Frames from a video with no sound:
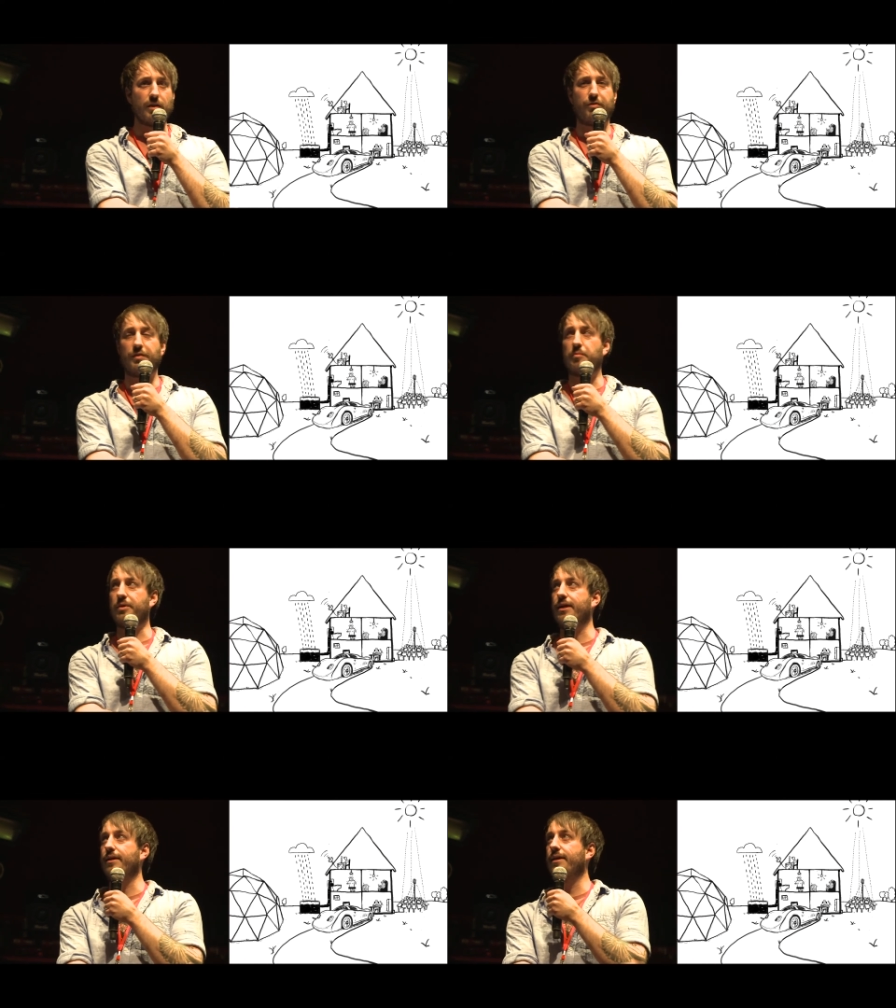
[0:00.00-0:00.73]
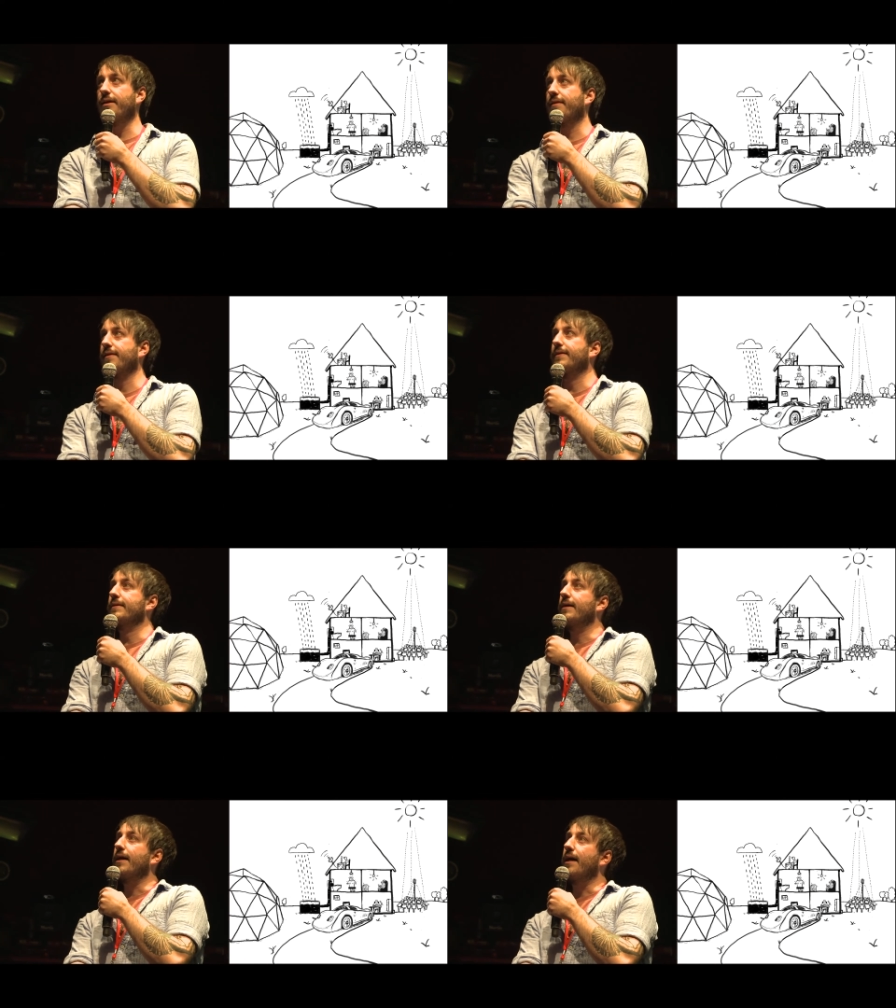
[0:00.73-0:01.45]
for the beginning.
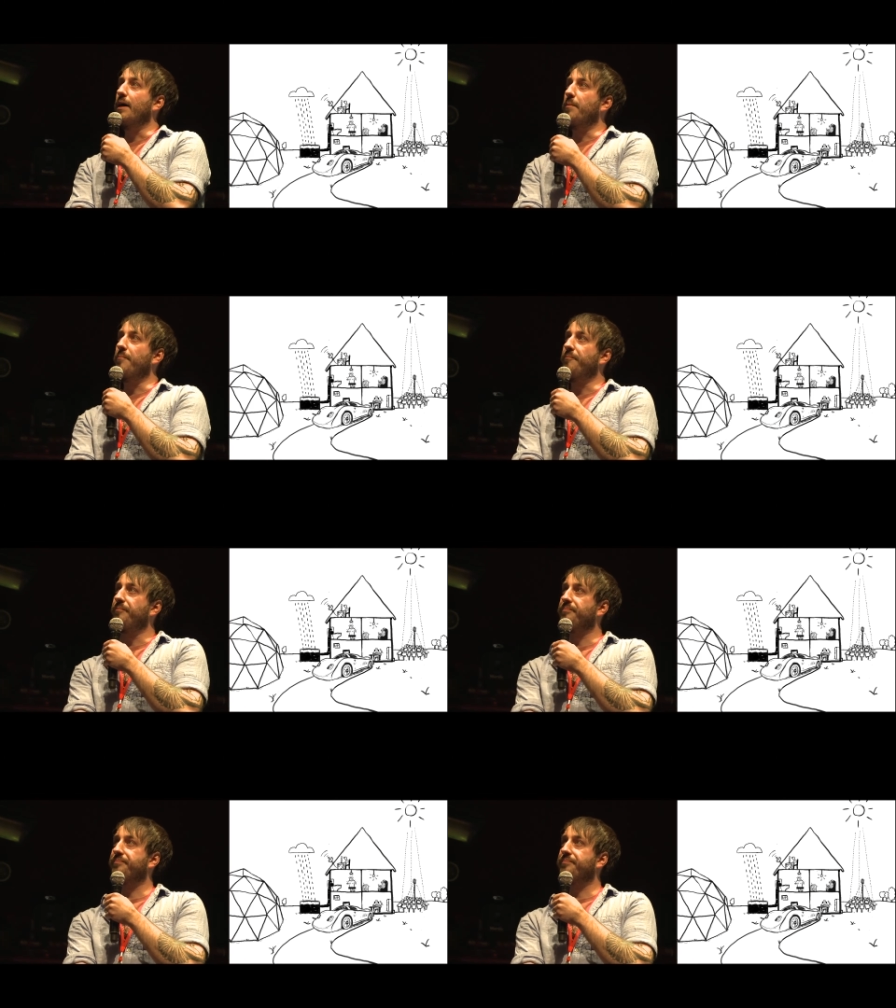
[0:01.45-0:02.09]
Um,